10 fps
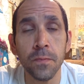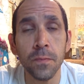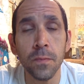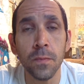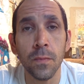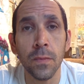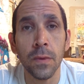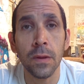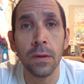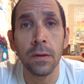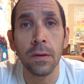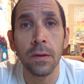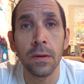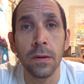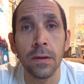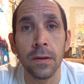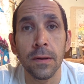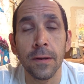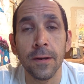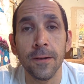
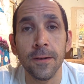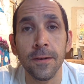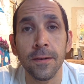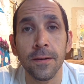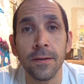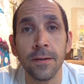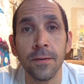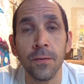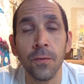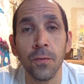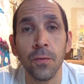(no one is talking)